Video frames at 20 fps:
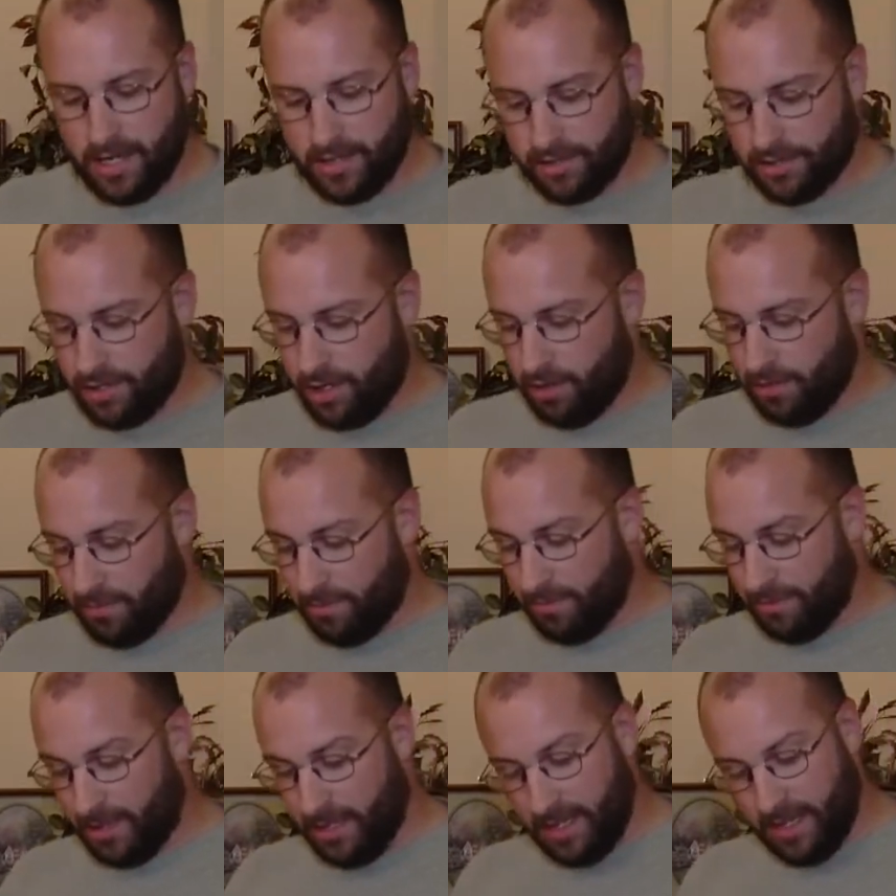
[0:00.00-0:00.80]

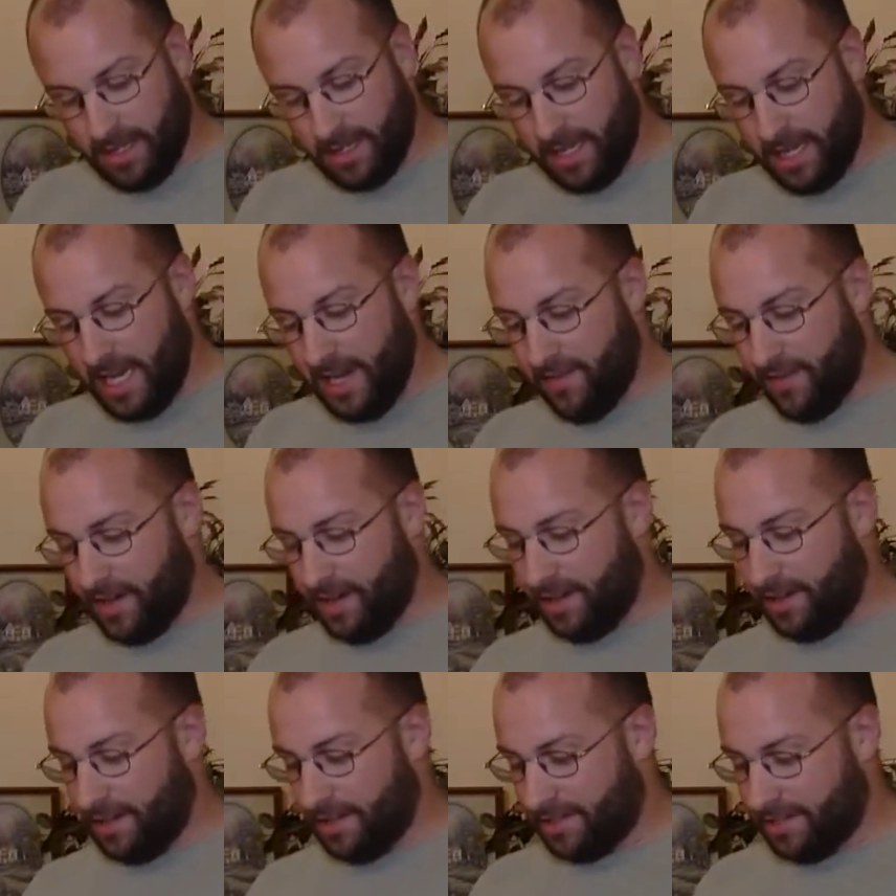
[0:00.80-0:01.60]
So
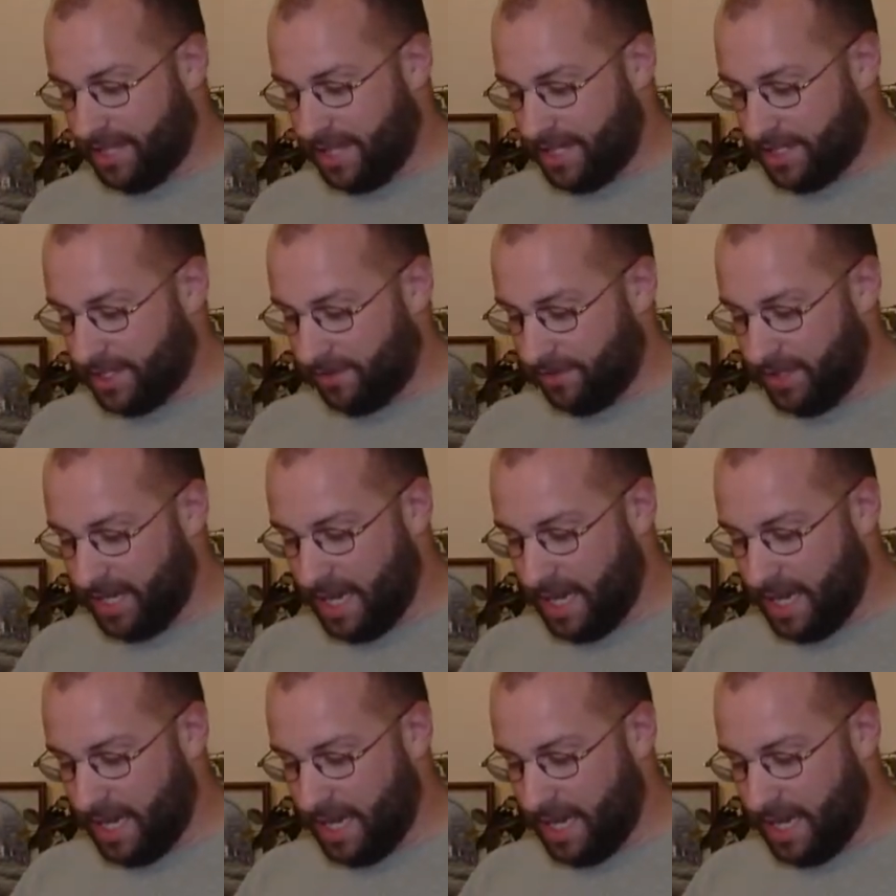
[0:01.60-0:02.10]
even in the sense of